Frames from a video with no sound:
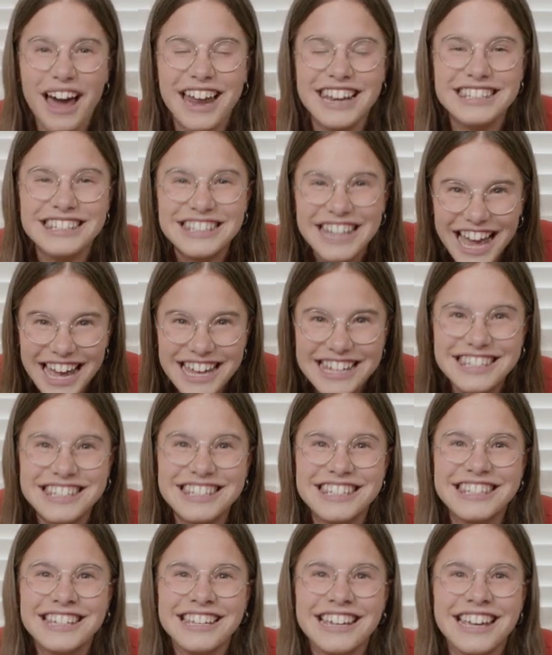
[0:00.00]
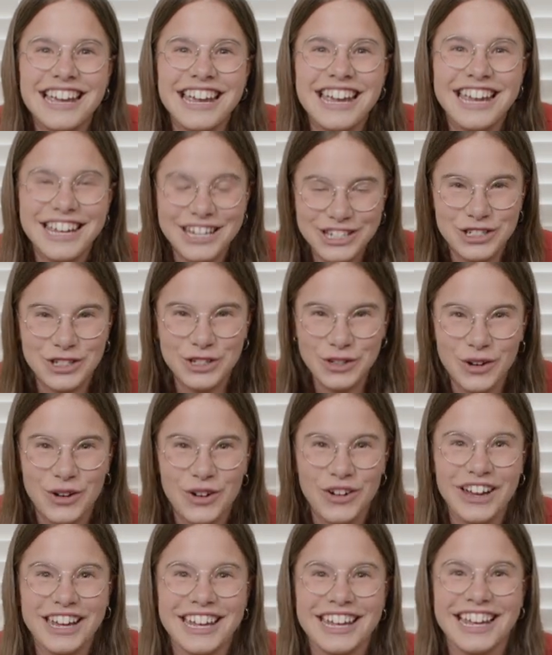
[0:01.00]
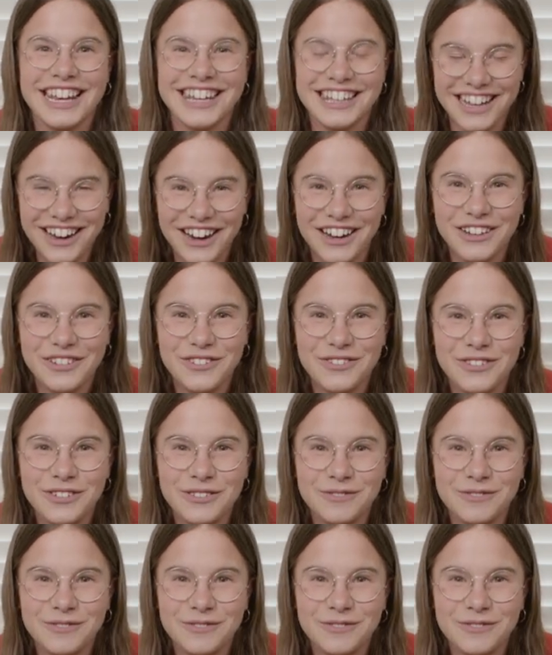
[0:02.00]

and let's enjoy life.